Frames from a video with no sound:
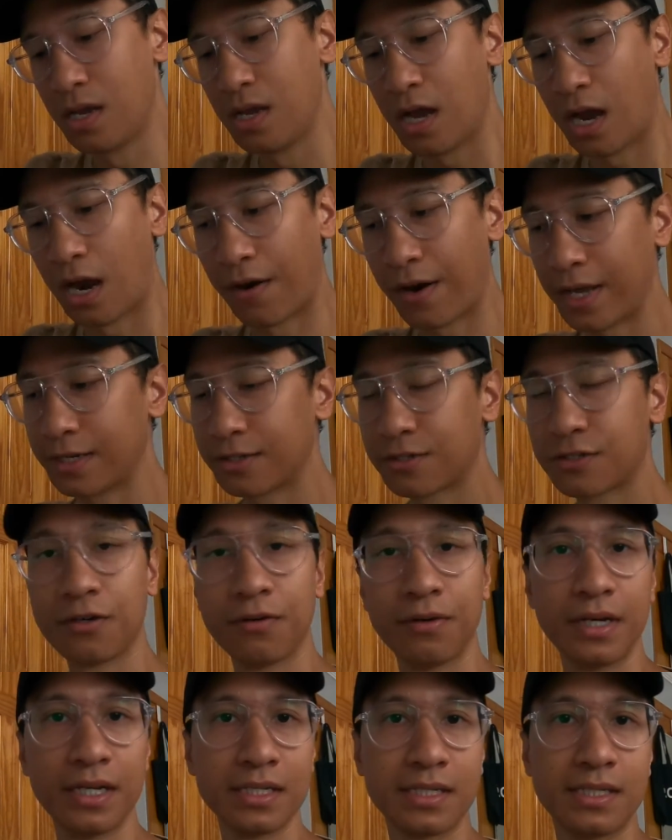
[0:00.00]
All right,
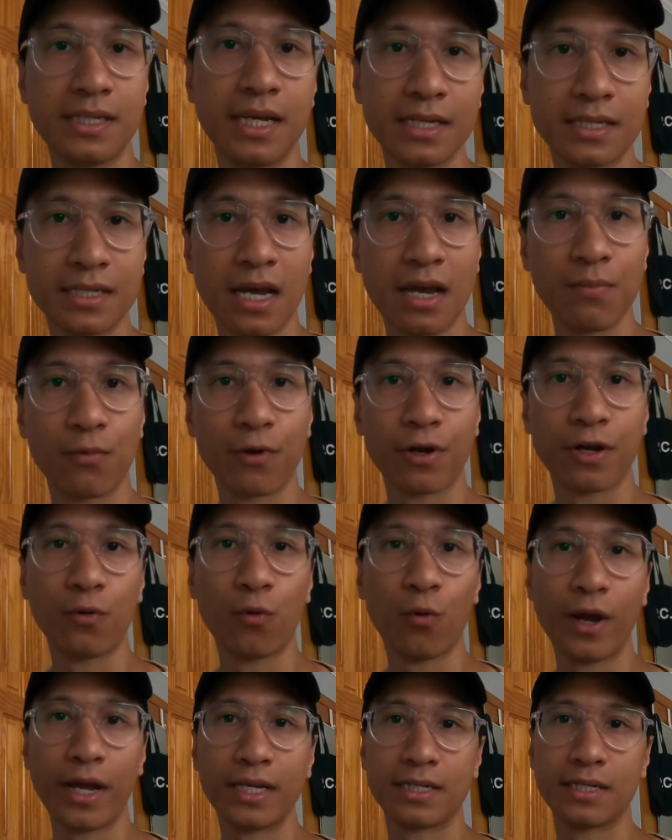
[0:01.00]
so it is daytime. We're gonna
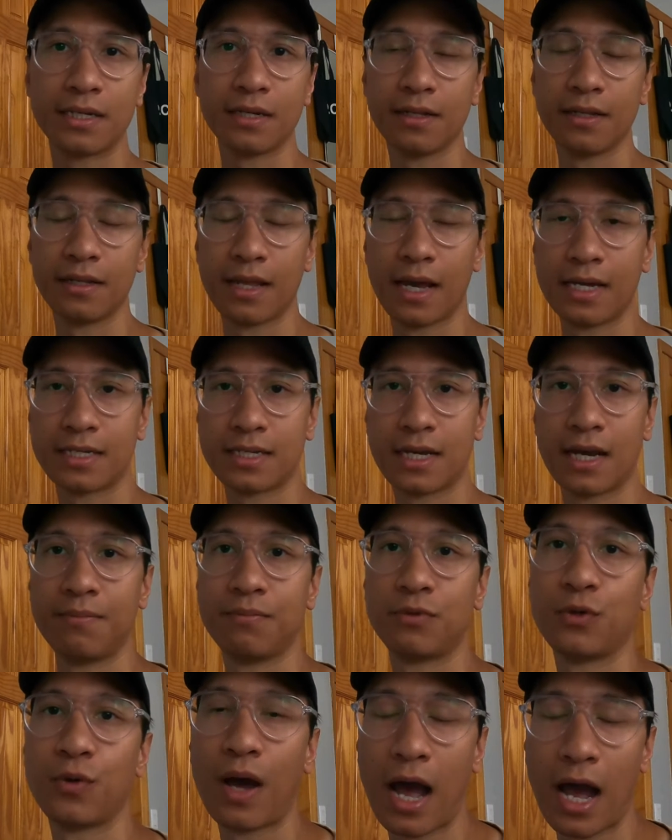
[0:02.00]
wait till
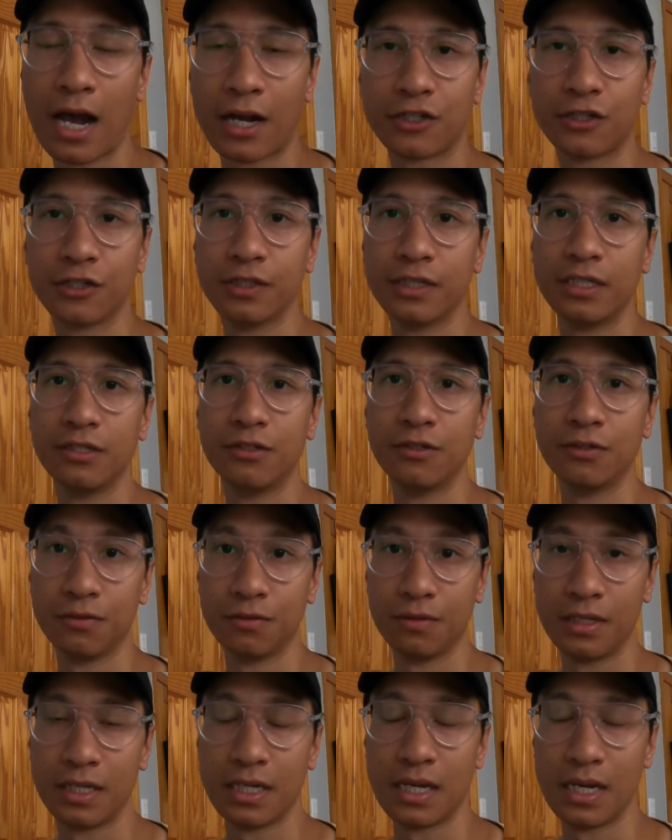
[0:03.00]
nighttime to actually
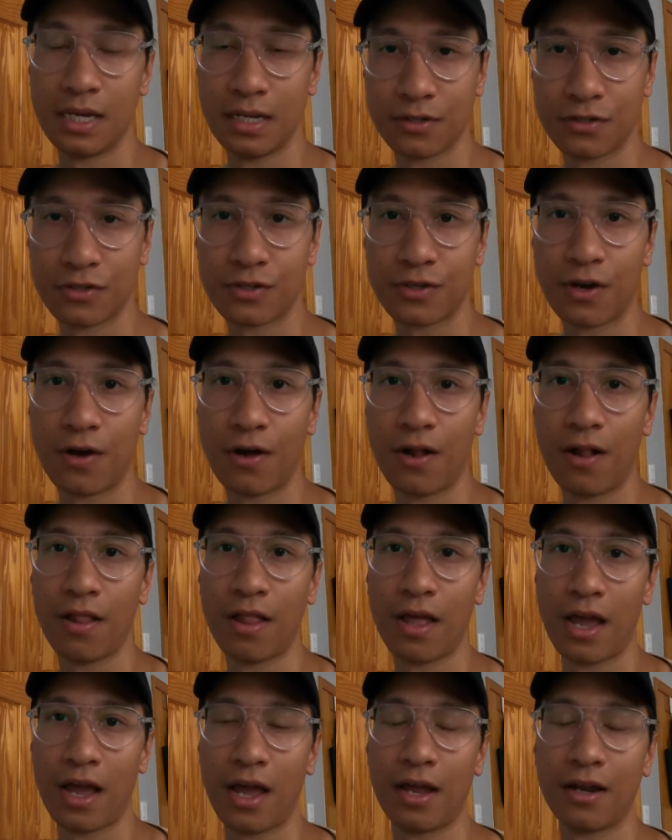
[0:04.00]
do the
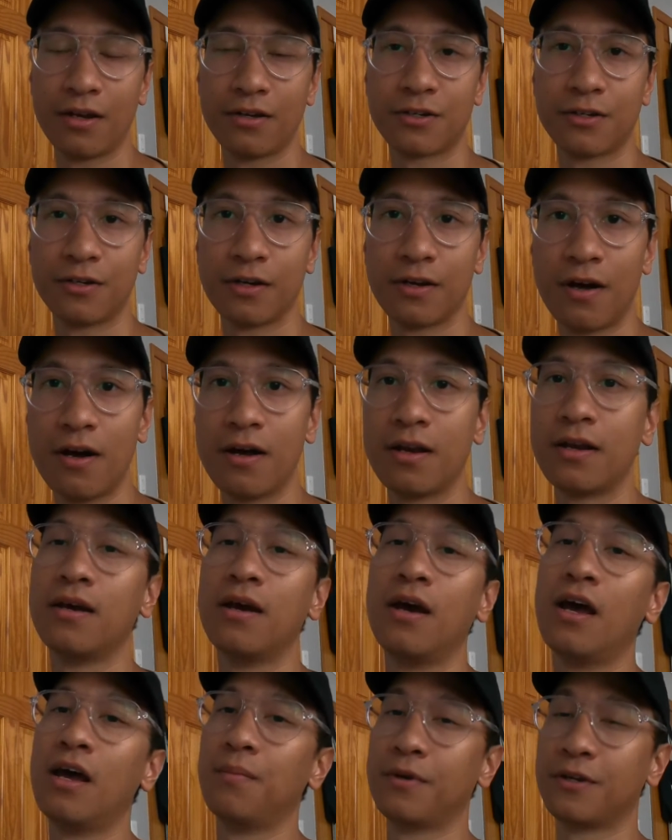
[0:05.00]
install and turn it
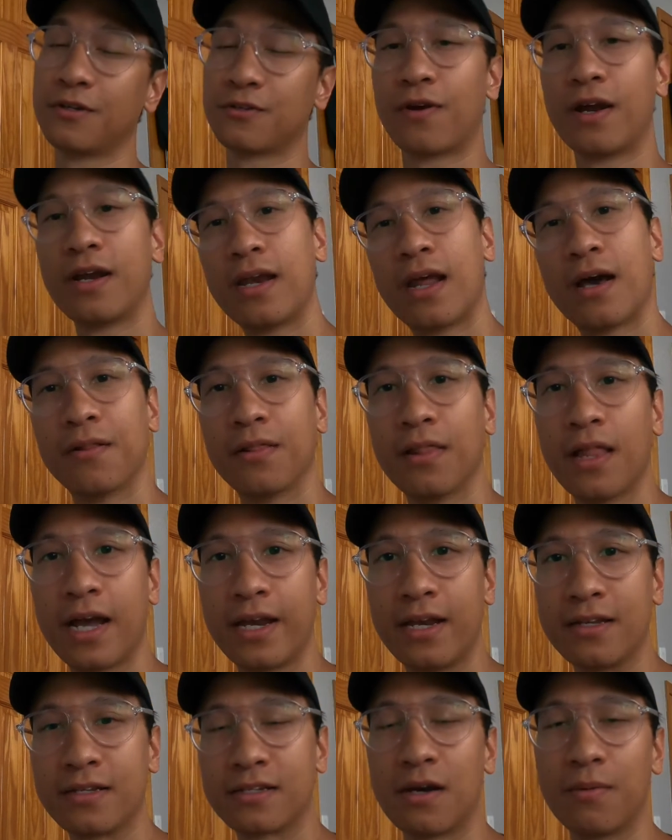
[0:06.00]
on, because right now
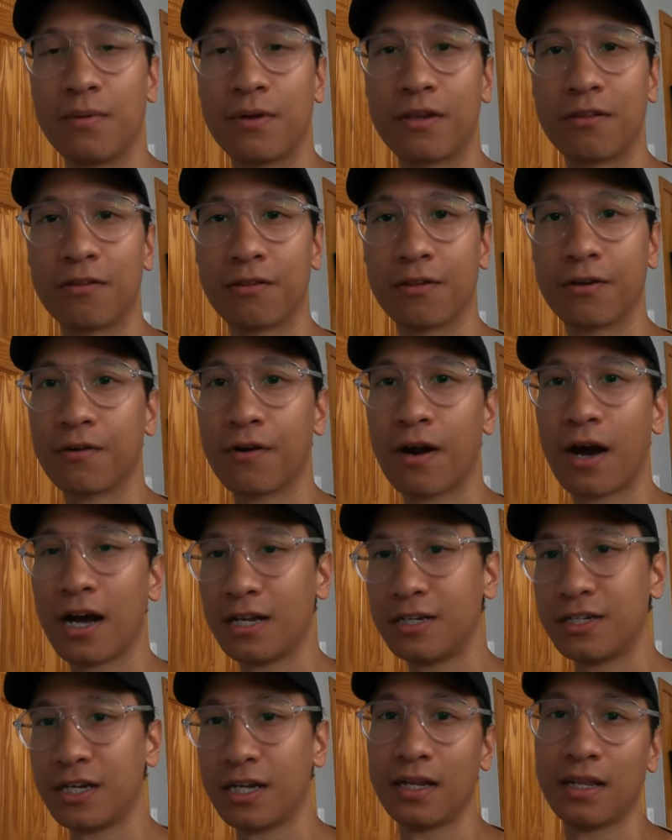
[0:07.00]
light is coming through the
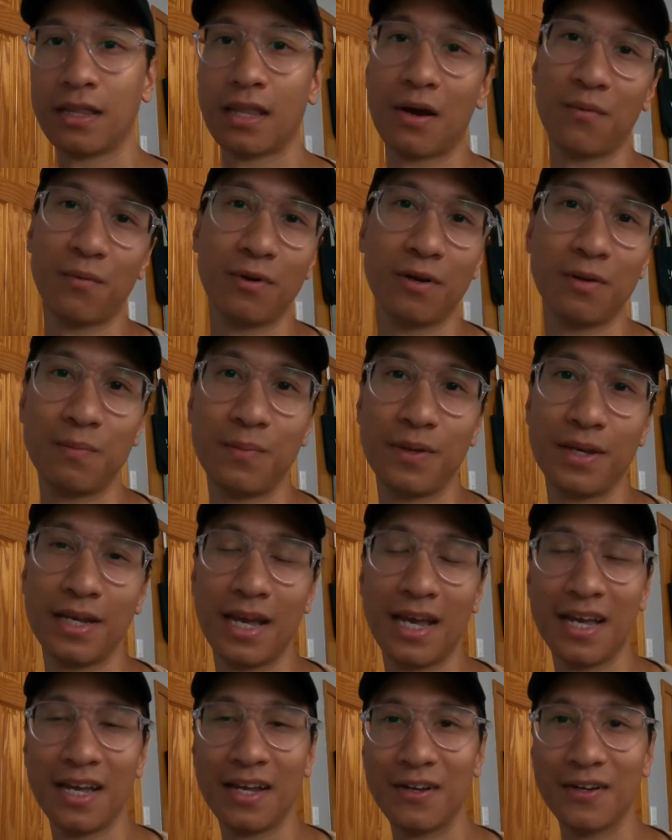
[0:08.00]
garage, and that wouldn't be
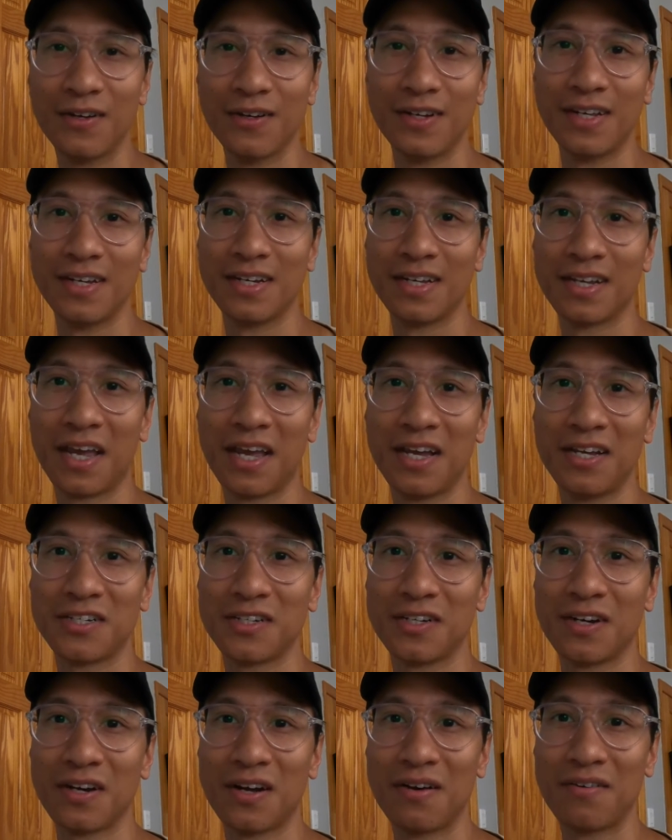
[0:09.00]
a good
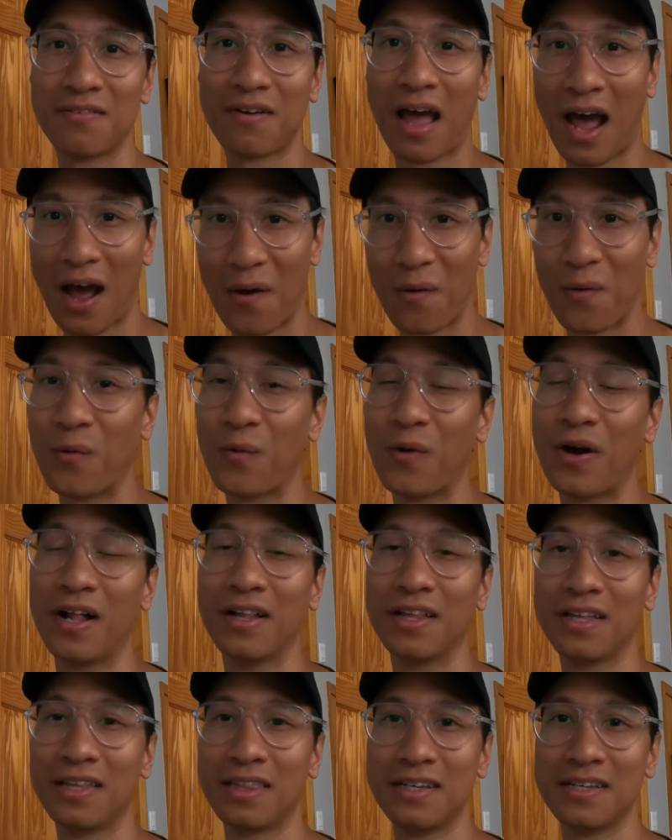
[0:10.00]
indication of how
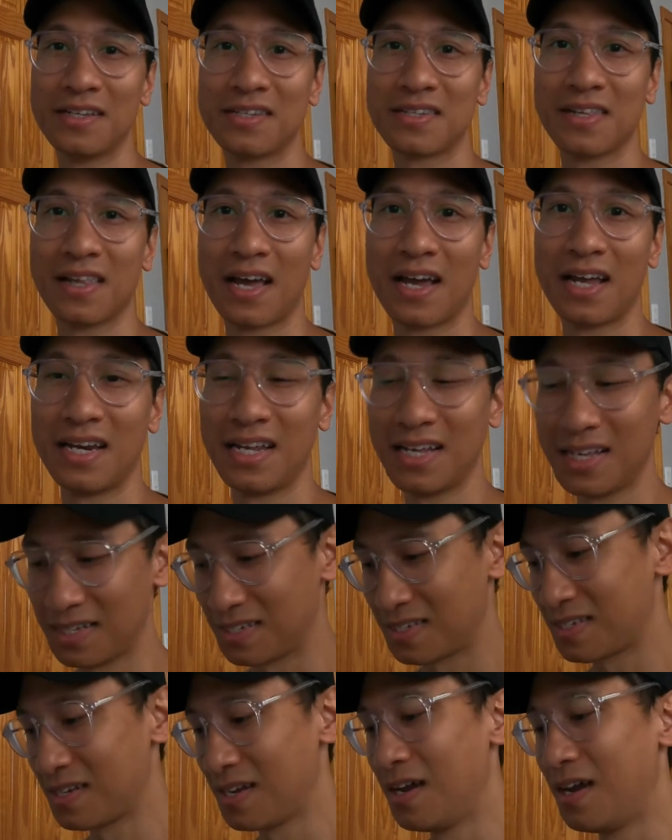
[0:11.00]
well this light
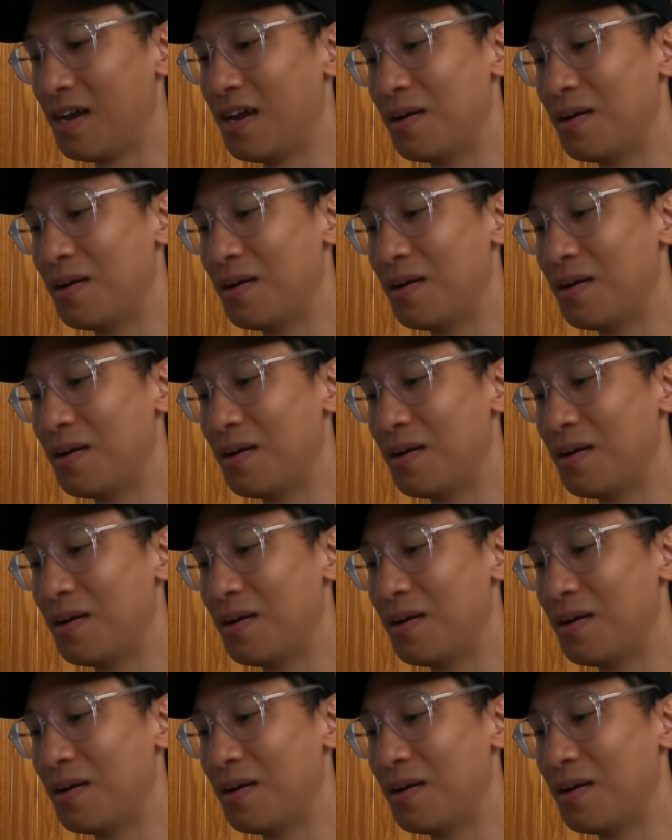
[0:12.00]
is.